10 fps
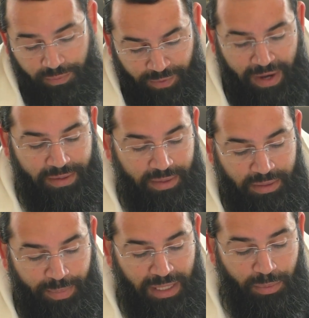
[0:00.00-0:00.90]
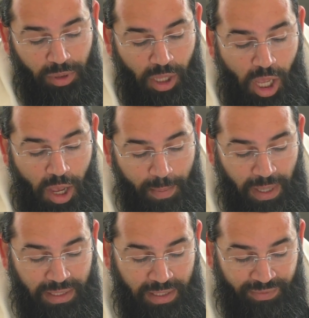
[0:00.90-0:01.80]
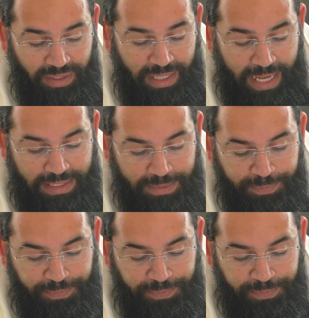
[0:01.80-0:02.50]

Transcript: Fine, debatable, but nevertheless.